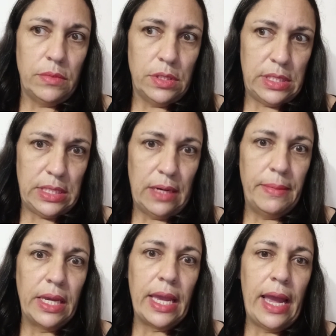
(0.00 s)

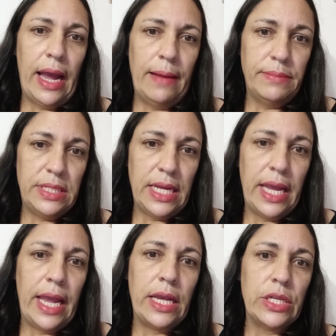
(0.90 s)
stomach
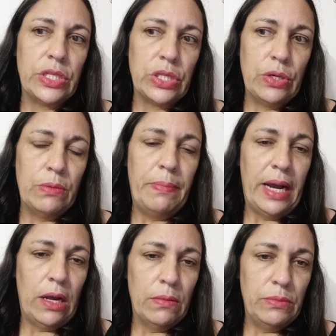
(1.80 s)
emptying, slow
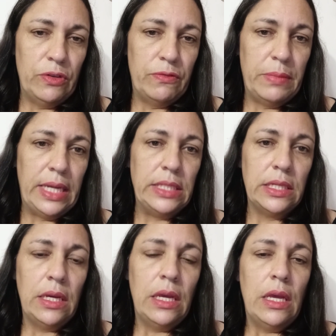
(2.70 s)
bowel
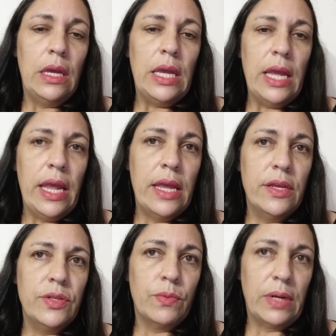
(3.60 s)
movement
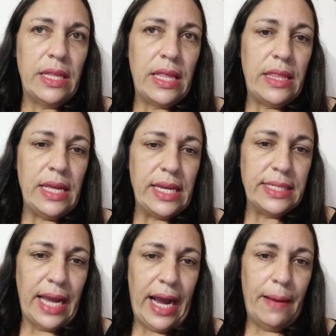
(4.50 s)
is one of the
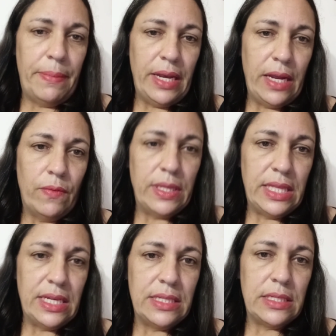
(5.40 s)
things happening with
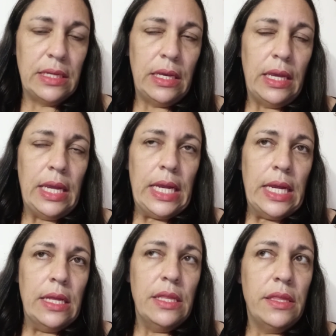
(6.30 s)
this,
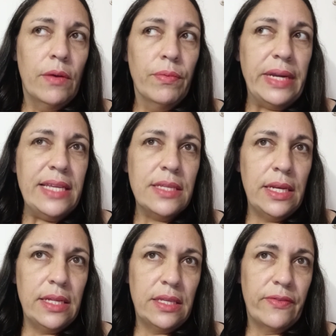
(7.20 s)
the
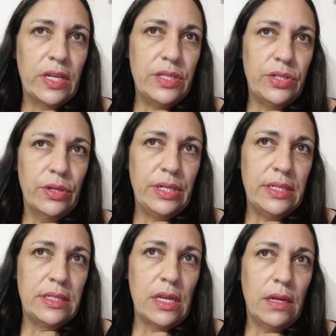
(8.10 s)
reason it's of concern
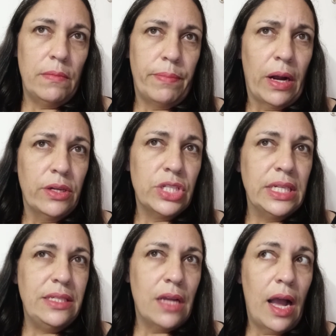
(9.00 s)
is
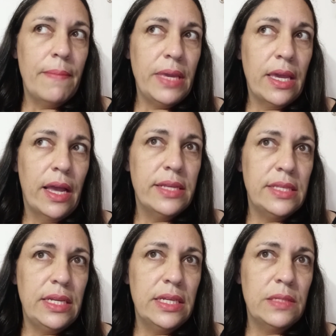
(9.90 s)
partially not
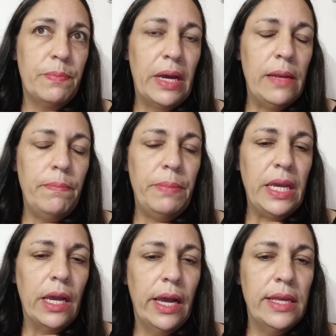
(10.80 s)
because it is, but
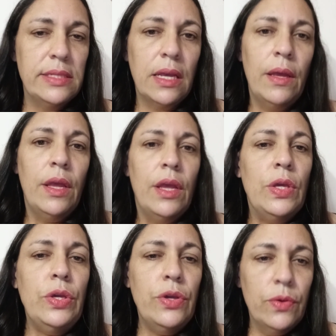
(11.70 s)
because
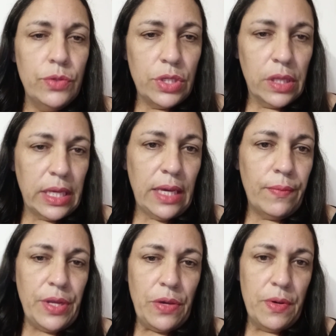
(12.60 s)
usually
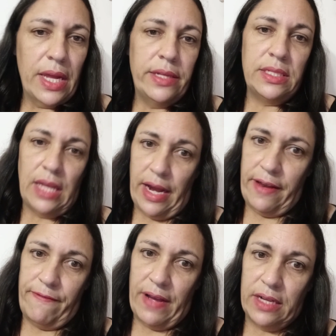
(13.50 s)
when you get a
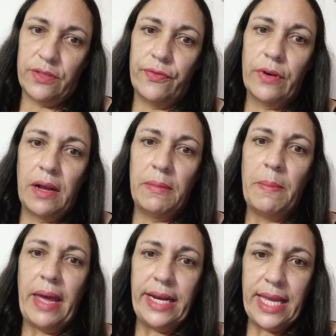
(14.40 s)
side effect from a
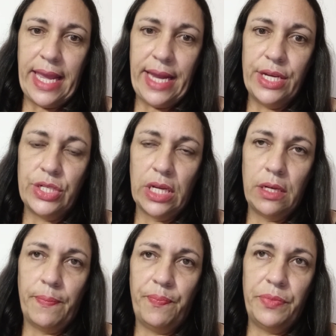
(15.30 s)

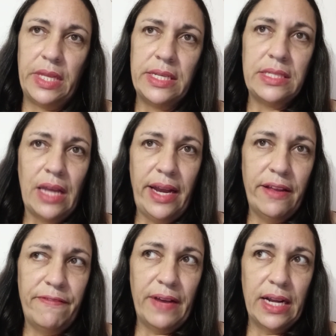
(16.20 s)
medication, the side
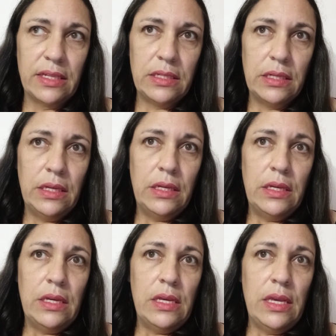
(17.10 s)
effect
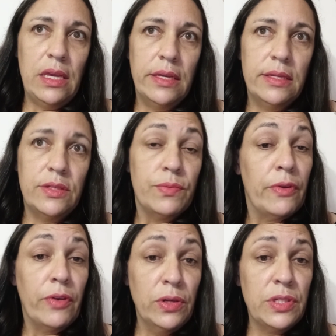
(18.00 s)
is
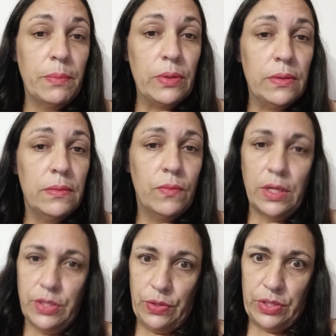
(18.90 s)
reversible
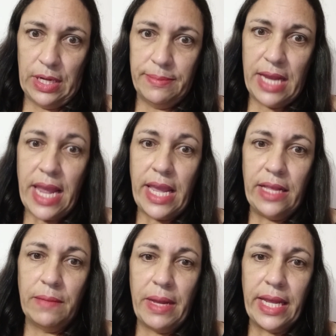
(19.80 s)
once you stop
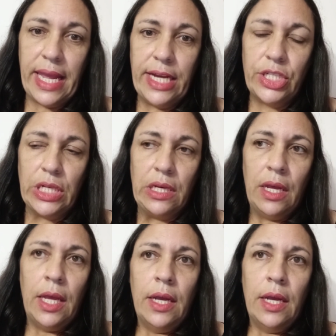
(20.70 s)
taking the medication.